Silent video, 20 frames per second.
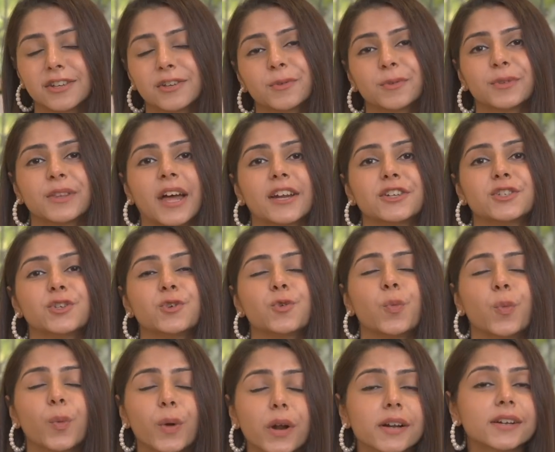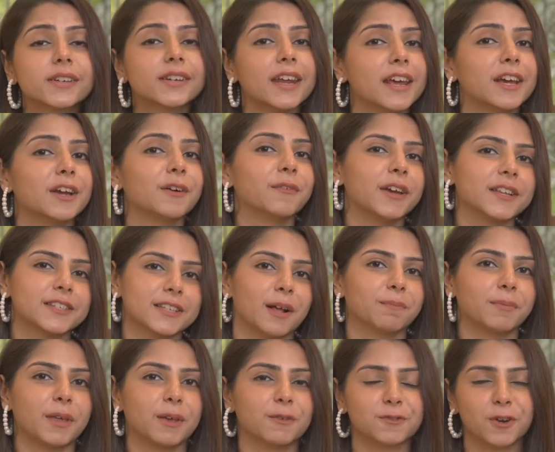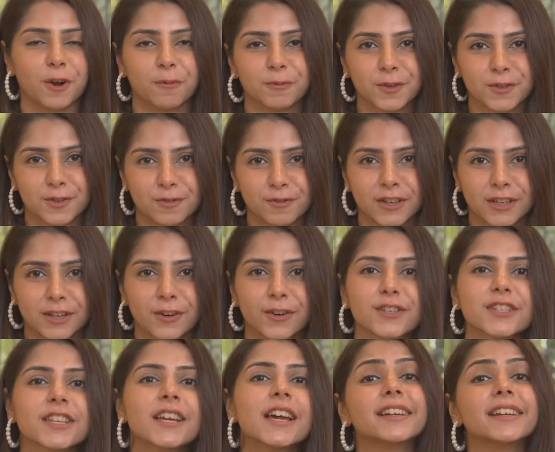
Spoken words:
you that you will take away something from those videos.